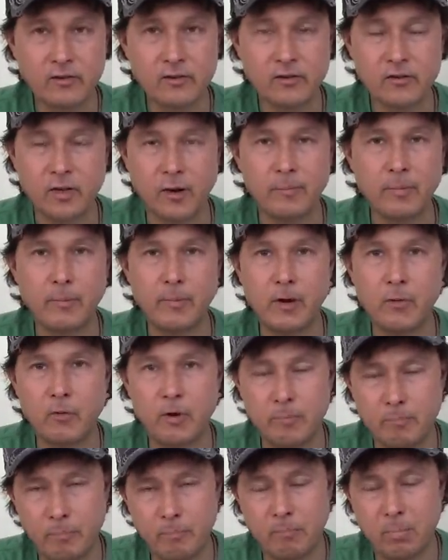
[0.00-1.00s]
is supplemented
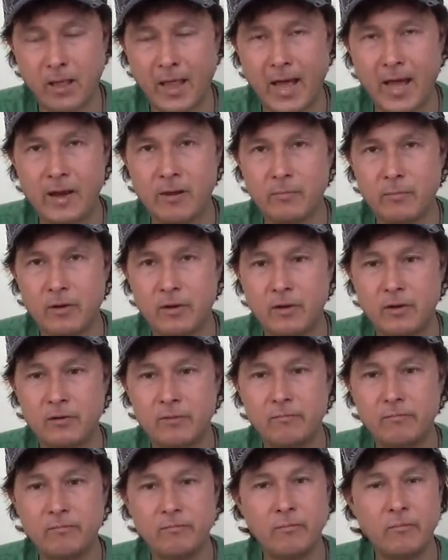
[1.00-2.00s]
with platinum in
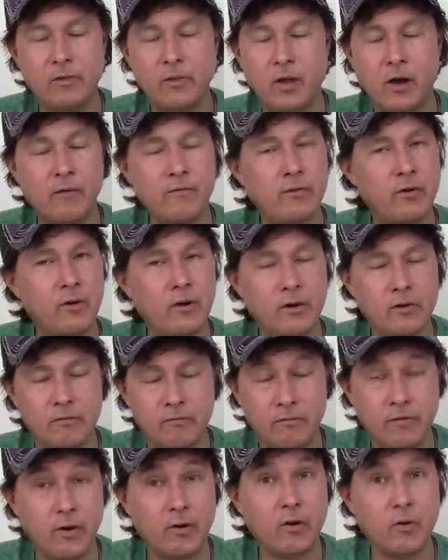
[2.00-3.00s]
it not very,
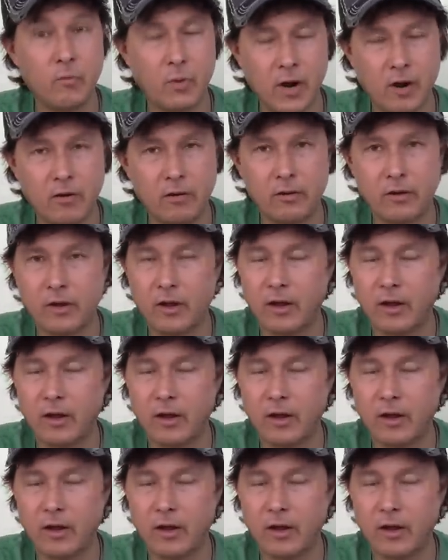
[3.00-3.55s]
very rarely